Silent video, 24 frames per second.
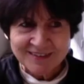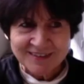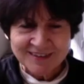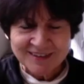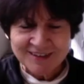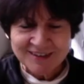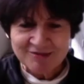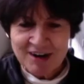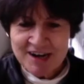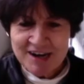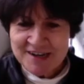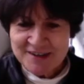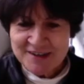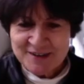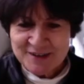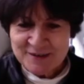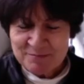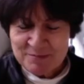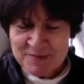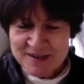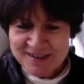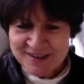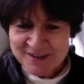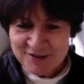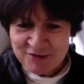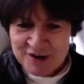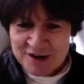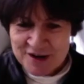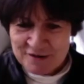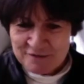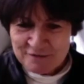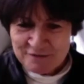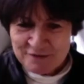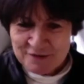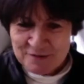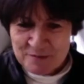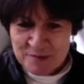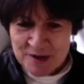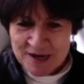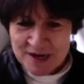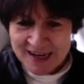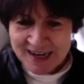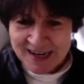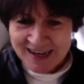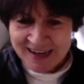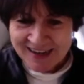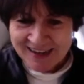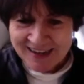greatest mystery for me.
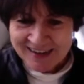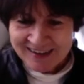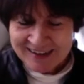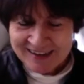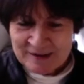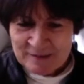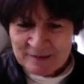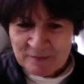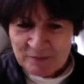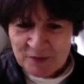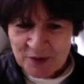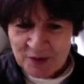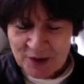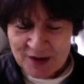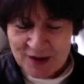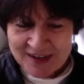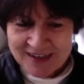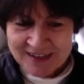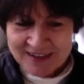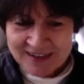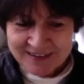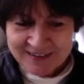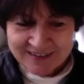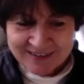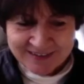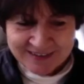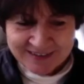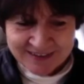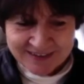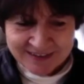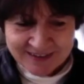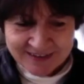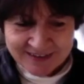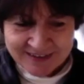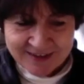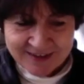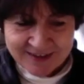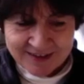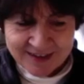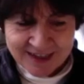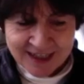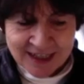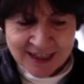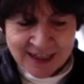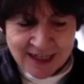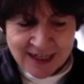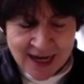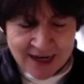It's
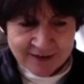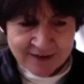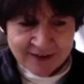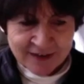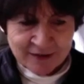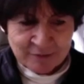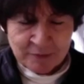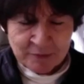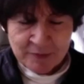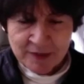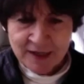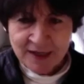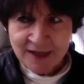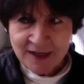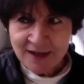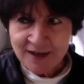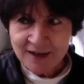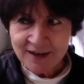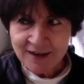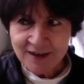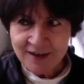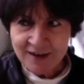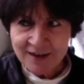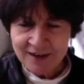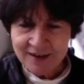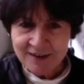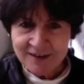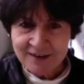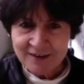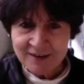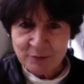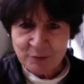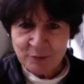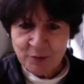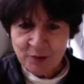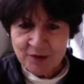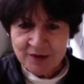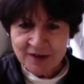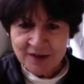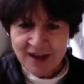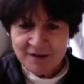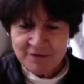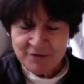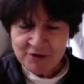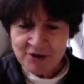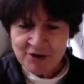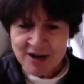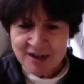connecting me to
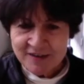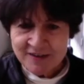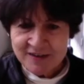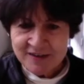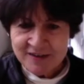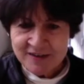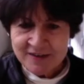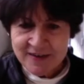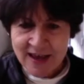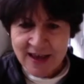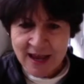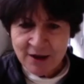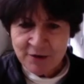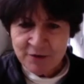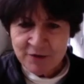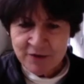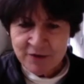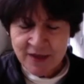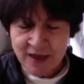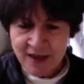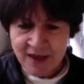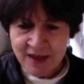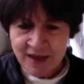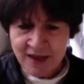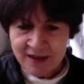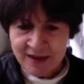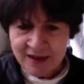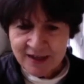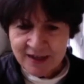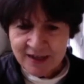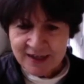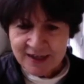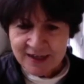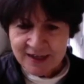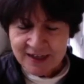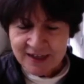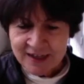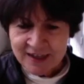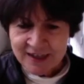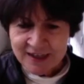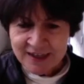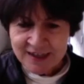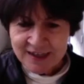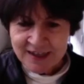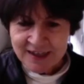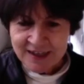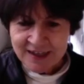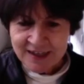whatever else is out there
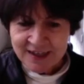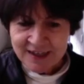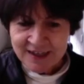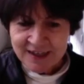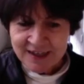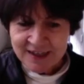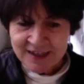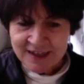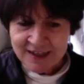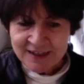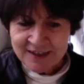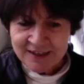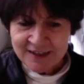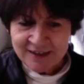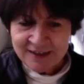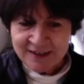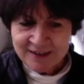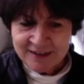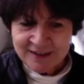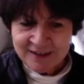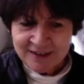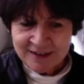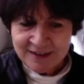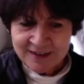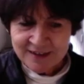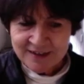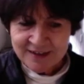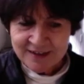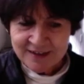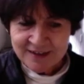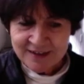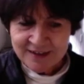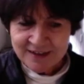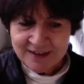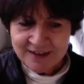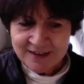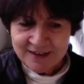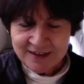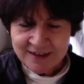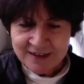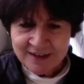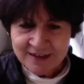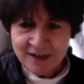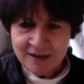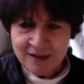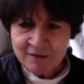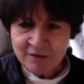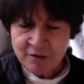in an
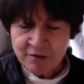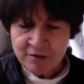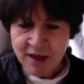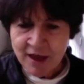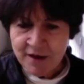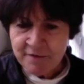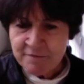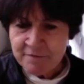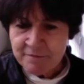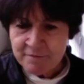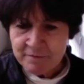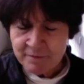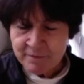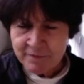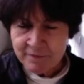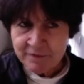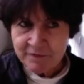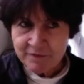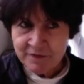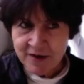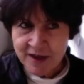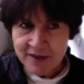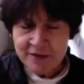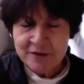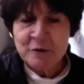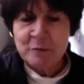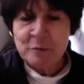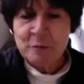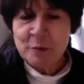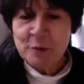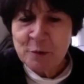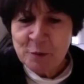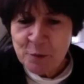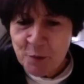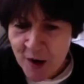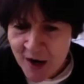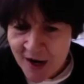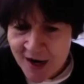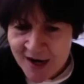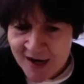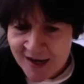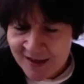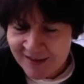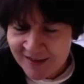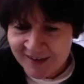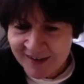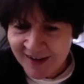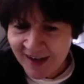unfathomable way
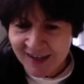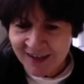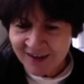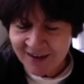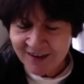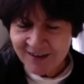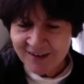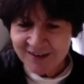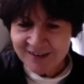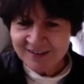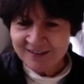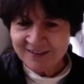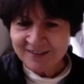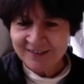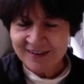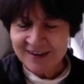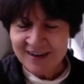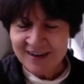that I can't